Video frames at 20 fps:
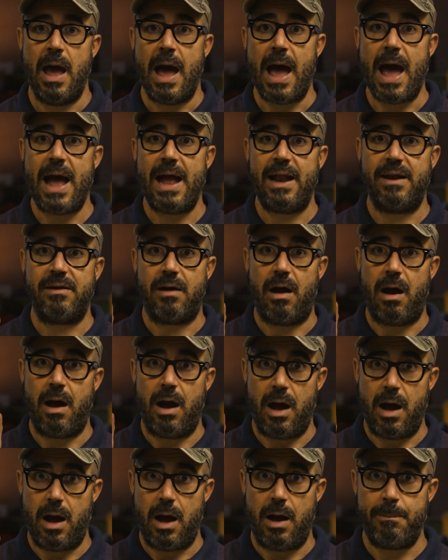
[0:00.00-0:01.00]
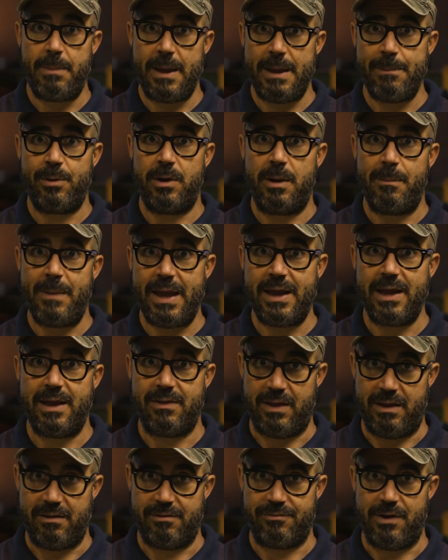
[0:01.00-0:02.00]
And people are making
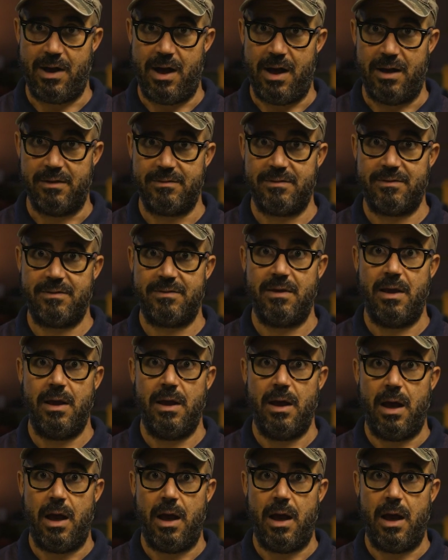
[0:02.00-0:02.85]
these flasks.